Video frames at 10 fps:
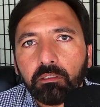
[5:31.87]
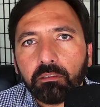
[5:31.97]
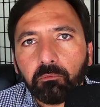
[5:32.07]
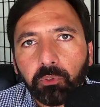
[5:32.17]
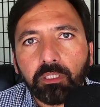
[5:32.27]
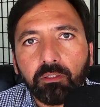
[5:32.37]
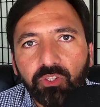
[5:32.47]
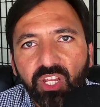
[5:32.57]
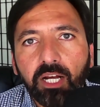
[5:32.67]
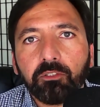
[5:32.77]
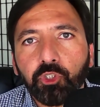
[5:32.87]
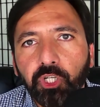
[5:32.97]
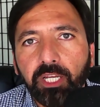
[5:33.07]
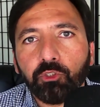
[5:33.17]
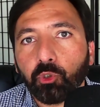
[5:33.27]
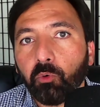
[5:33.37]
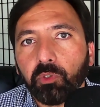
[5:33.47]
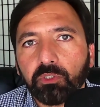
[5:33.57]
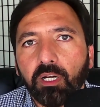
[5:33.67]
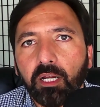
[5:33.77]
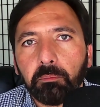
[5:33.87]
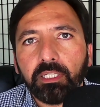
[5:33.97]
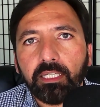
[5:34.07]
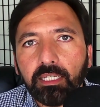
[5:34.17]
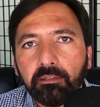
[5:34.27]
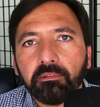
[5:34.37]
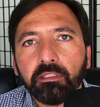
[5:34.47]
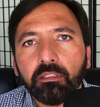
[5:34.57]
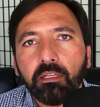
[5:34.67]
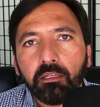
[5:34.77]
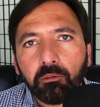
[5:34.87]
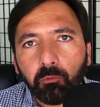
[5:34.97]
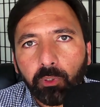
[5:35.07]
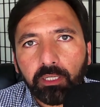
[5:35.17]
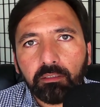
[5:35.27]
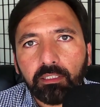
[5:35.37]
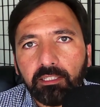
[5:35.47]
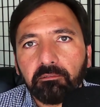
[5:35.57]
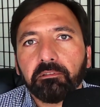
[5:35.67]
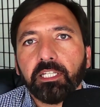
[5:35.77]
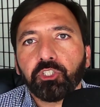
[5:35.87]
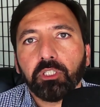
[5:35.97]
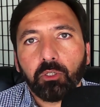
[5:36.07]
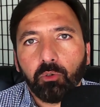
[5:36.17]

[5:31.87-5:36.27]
will not change over time even when inflation goes